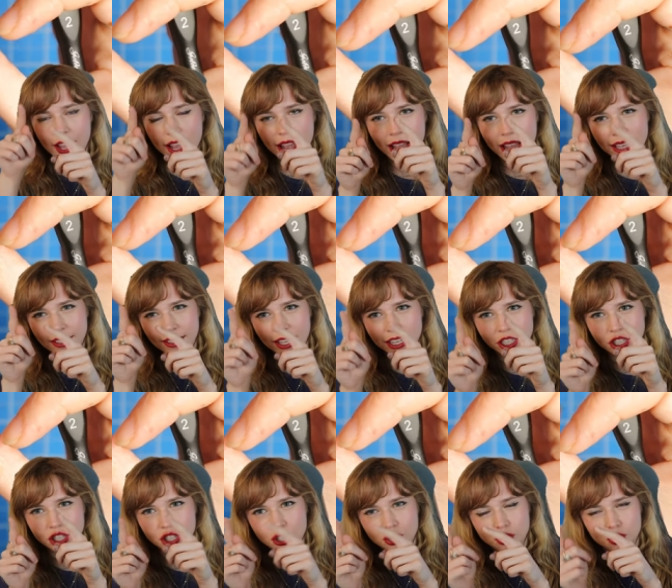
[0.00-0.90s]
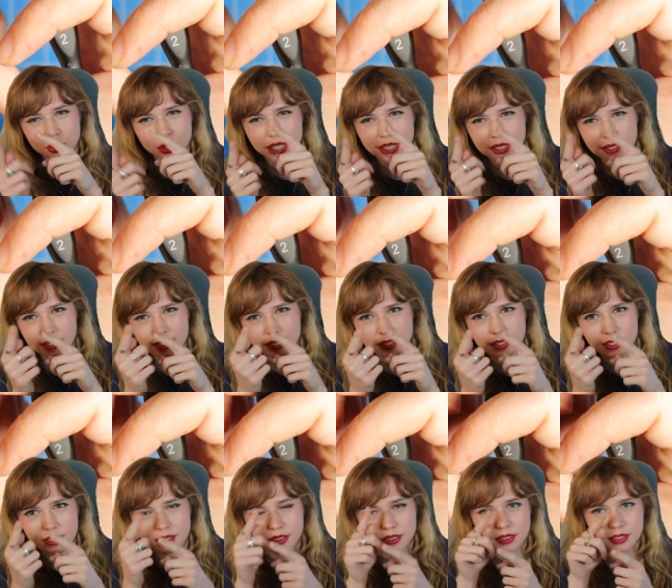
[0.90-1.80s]
highlight
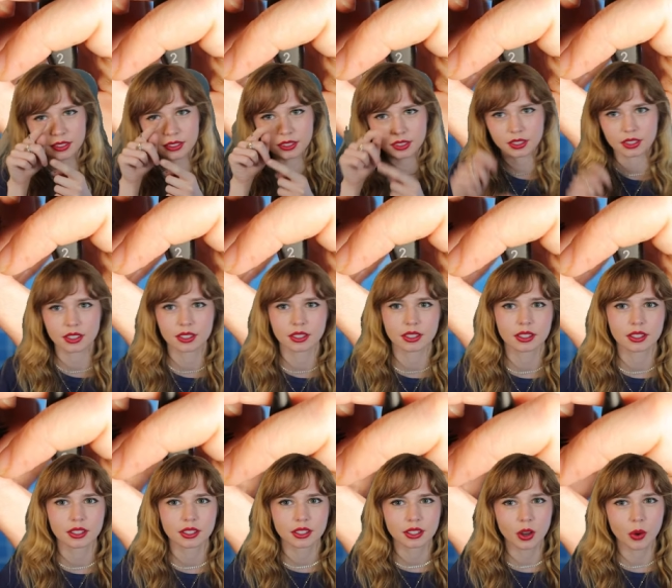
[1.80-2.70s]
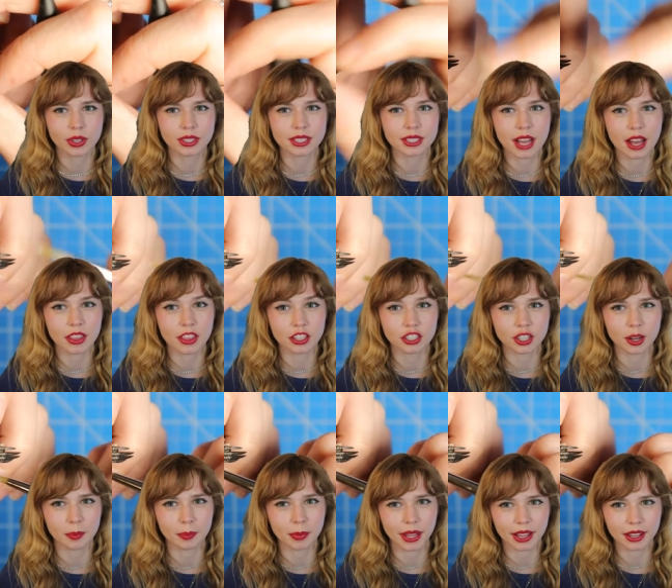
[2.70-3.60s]
streaks going down the
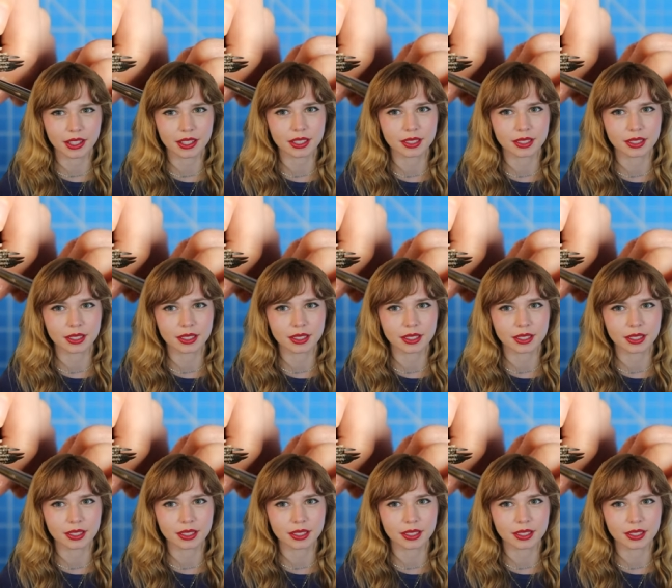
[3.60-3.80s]
jump pack.